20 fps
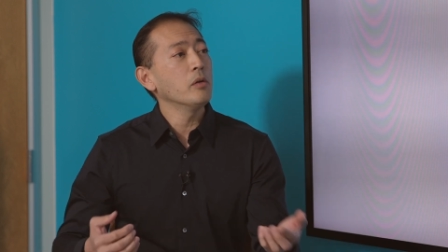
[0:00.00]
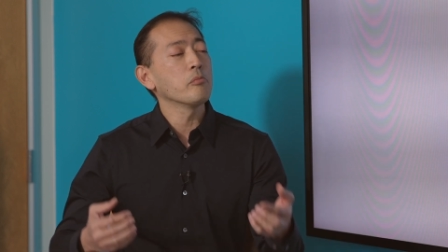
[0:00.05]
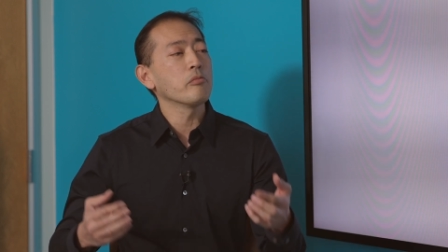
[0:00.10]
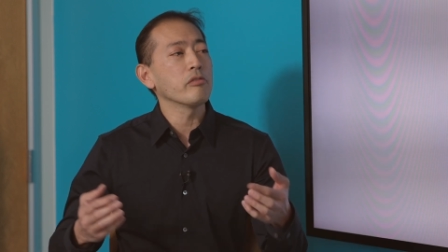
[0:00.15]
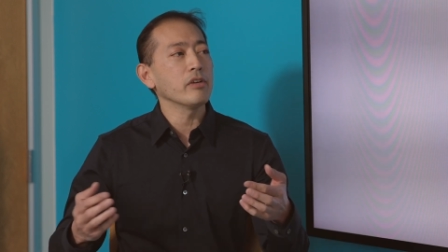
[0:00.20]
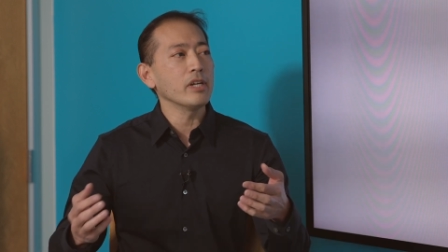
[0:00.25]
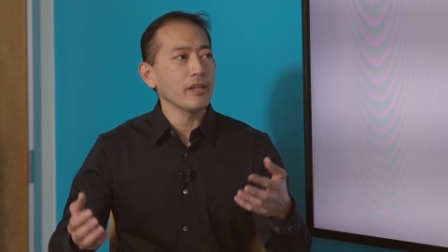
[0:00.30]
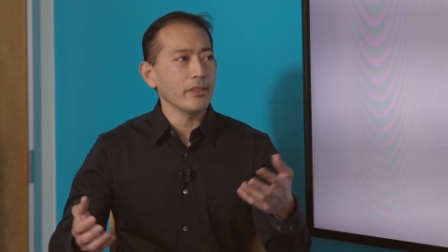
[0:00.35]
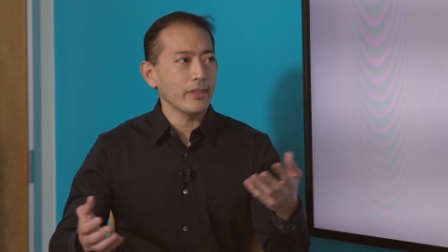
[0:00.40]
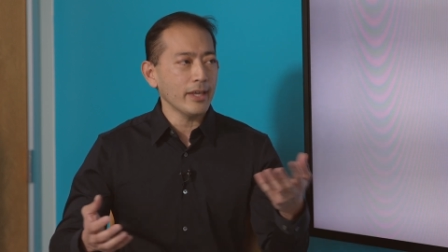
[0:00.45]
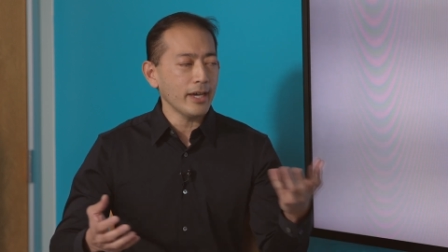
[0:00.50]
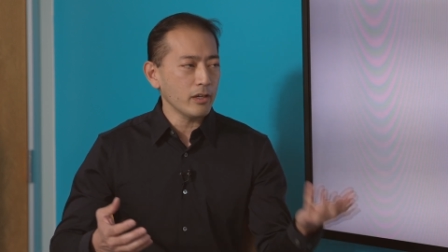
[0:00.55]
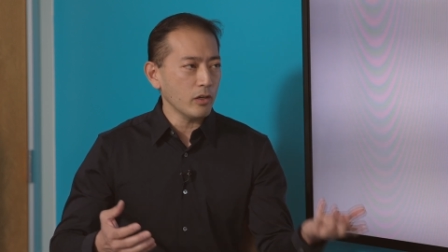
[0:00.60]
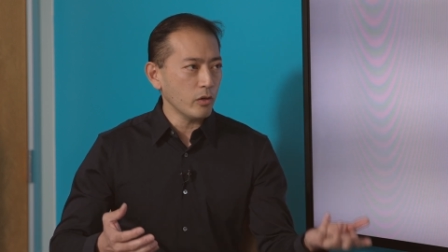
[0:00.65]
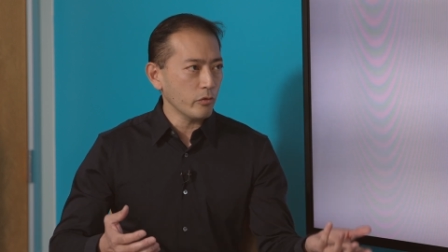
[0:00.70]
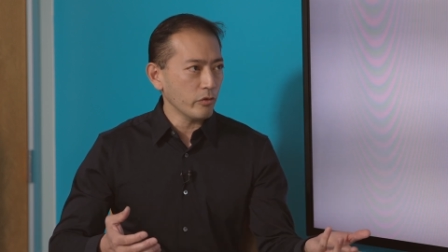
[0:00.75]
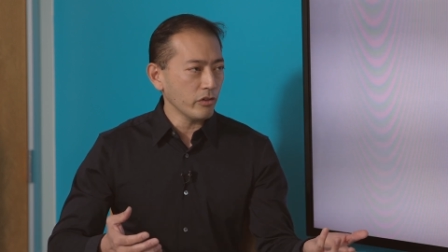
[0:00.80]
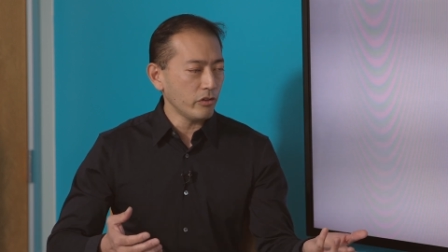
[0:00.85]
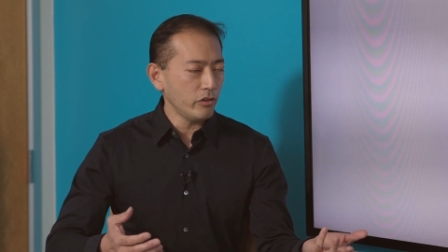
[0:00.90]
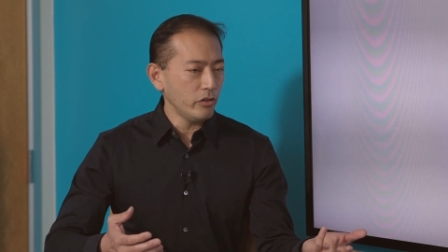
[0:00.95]
bring that
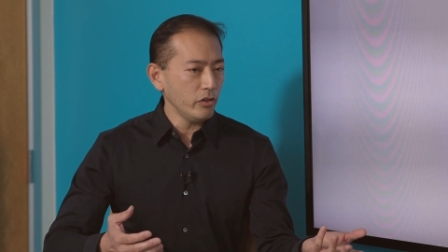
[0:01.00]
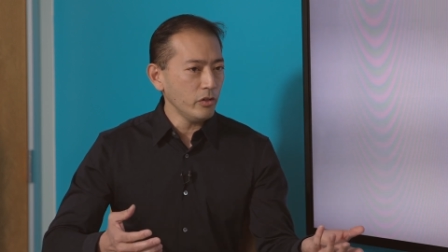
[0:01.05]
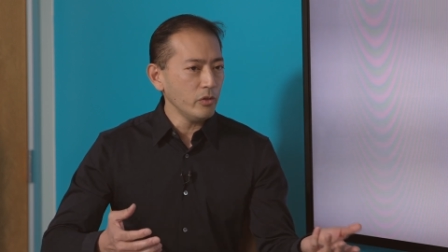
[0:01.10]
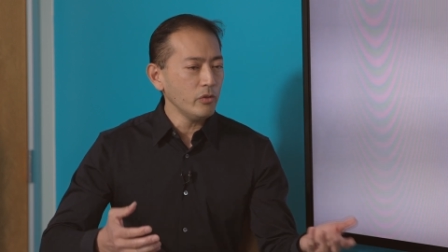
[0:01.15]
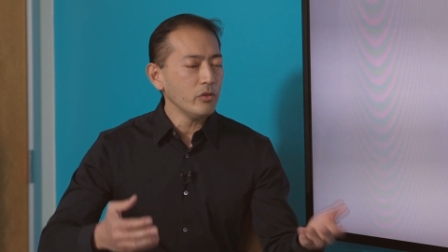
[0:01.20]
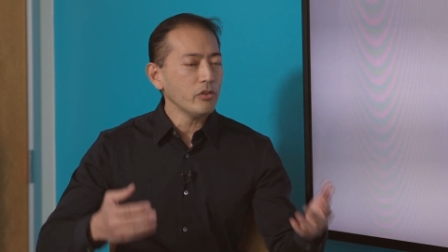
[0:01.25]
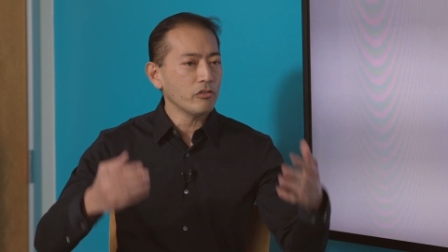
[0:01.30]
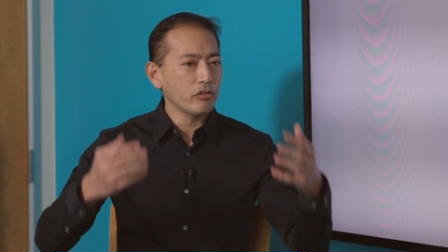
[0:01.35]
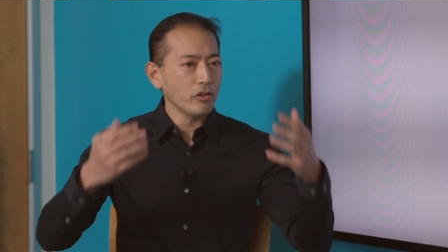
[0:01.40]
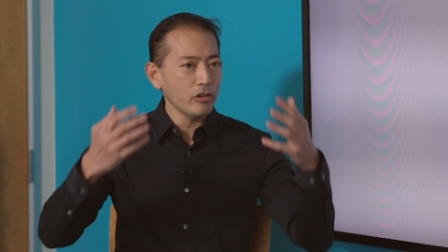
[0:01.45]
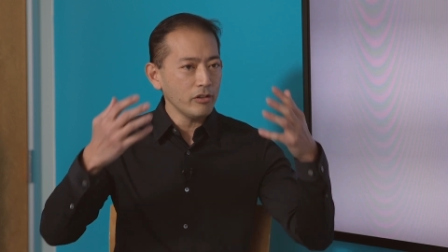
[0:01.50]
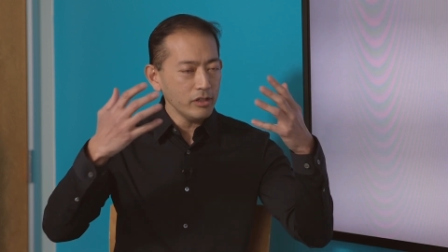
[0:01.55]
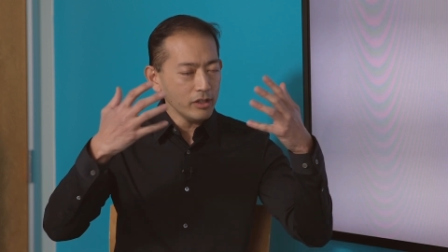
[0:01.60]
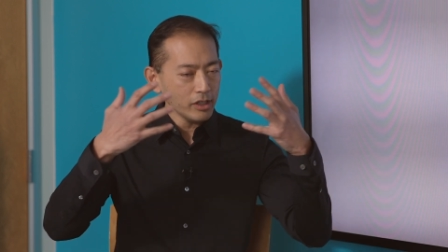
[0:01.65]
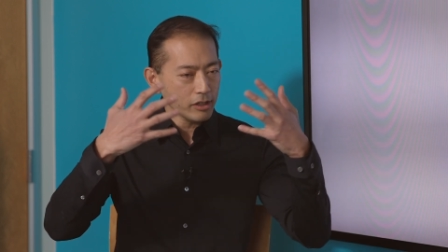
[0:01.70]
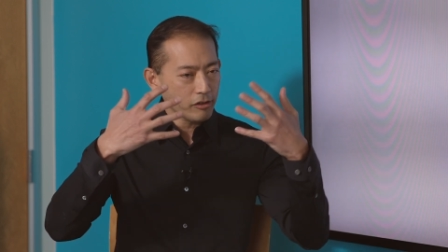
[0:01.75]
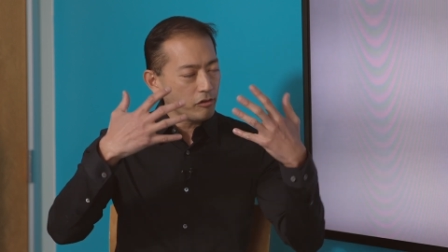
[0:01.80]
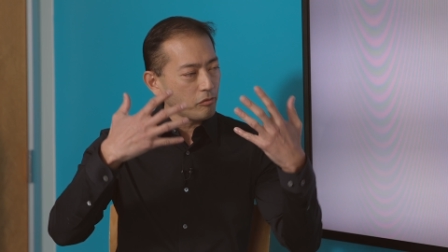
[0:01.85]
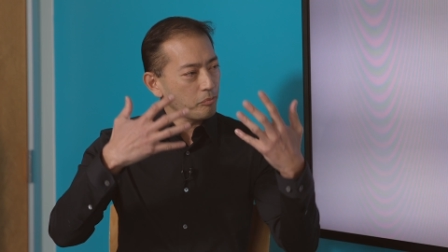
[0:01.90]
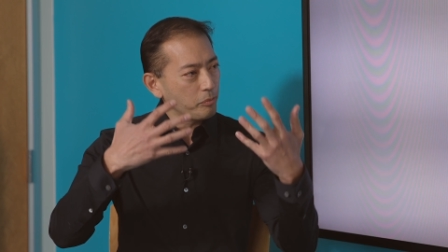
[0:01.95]
over to start
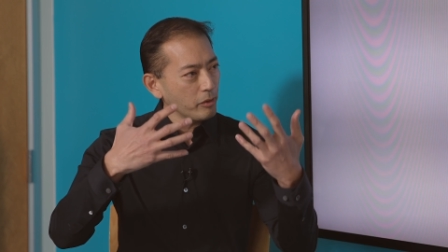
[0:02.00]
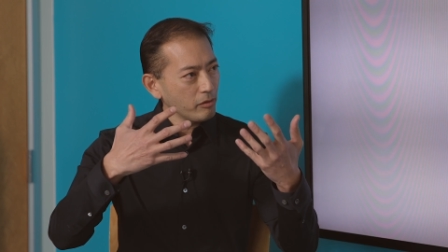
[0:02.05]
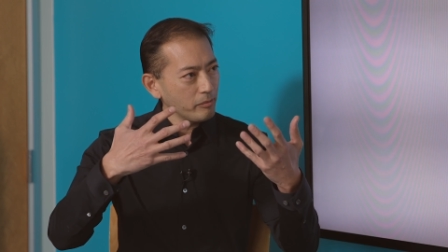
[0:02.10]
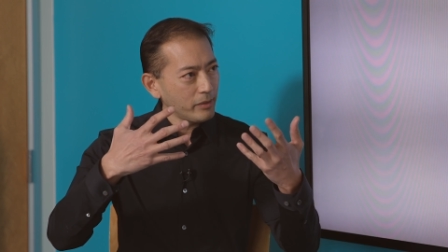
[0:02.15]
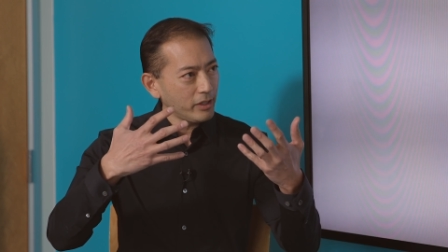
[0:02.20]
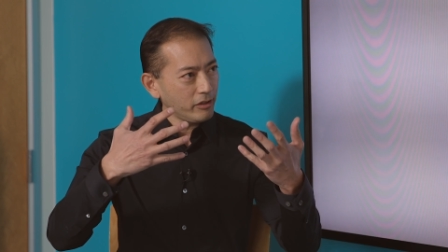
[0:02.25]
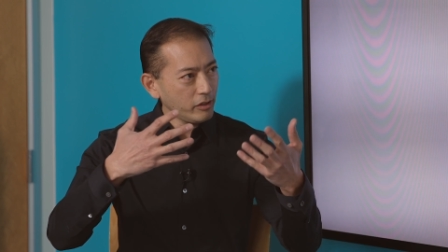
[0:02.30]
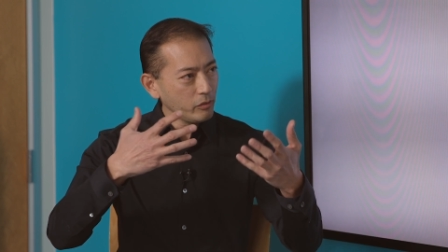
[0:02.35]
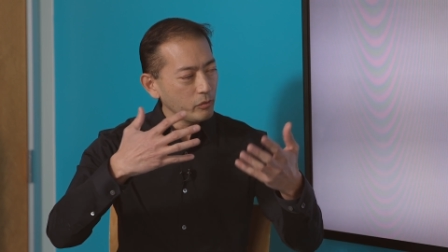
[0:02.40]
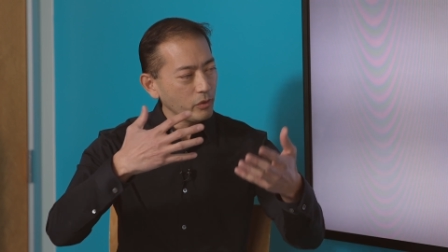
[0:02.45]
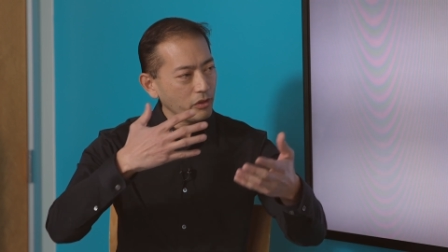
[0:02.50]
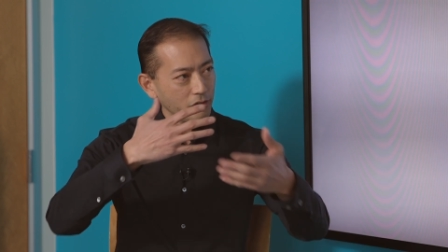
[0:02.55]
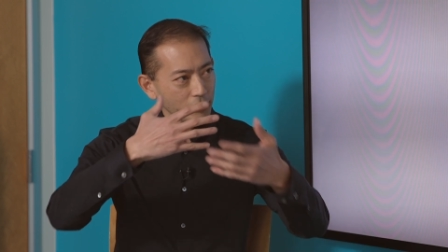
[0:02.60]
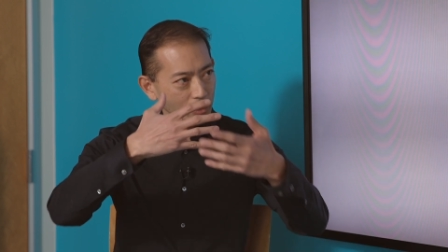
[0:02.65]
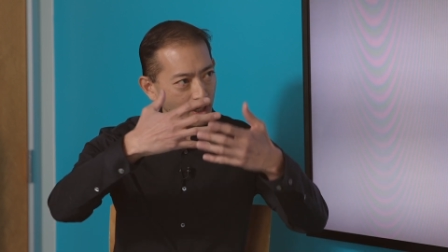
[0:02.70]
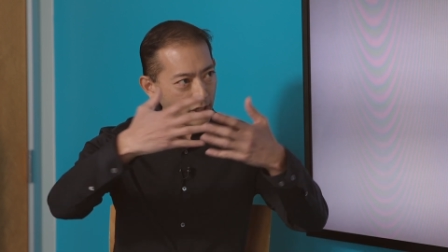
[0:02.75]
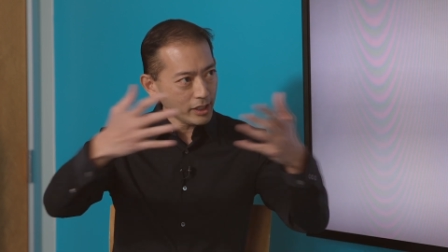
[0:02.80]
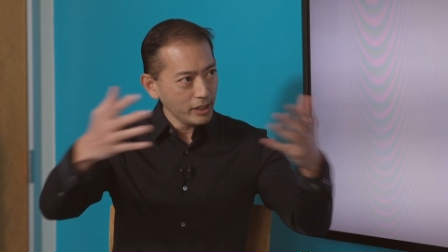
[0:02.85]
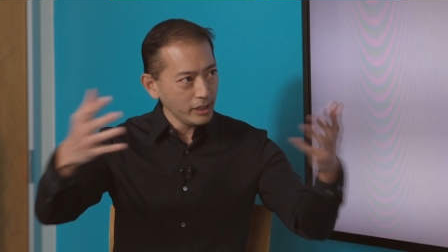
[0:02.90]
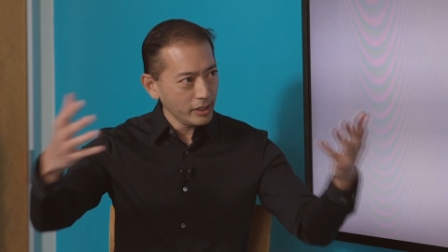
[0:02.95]
experimenting with
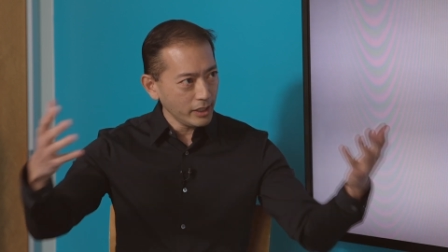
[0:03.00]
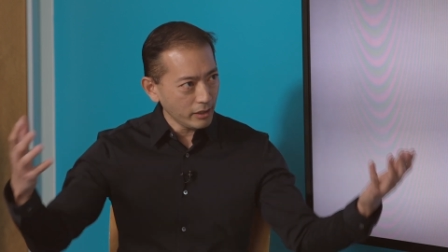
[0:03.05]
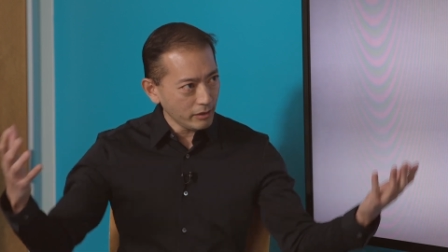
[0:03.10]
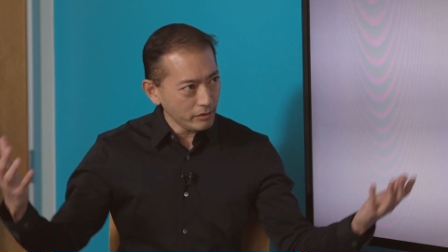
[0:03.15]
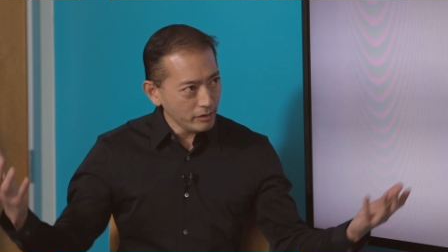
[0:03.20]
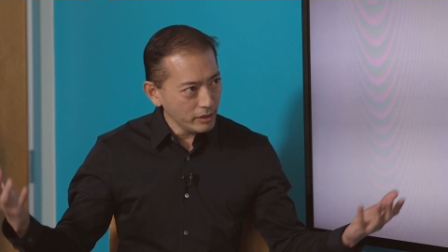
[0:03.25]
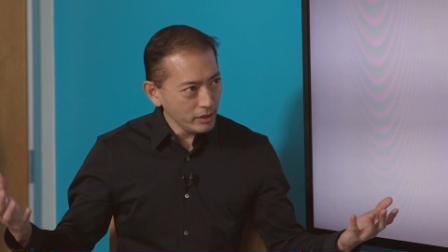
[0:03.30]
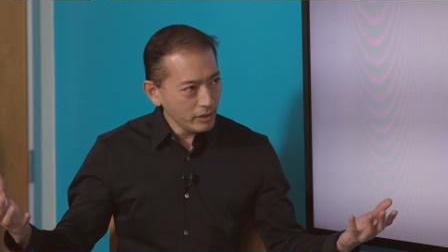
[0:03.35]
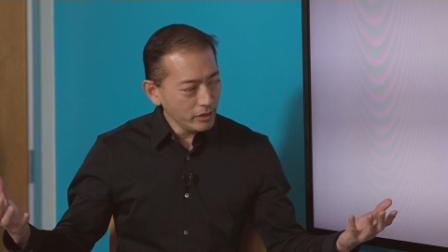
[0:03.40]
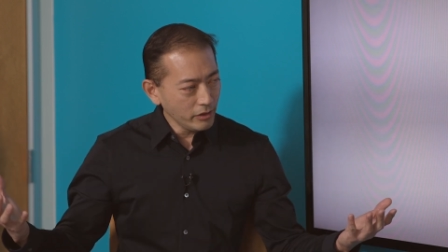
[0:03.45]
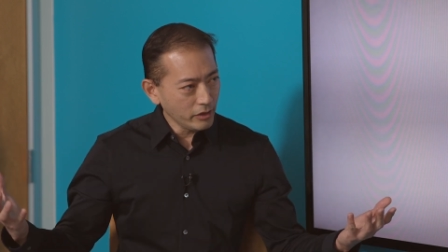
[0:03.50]
knocking out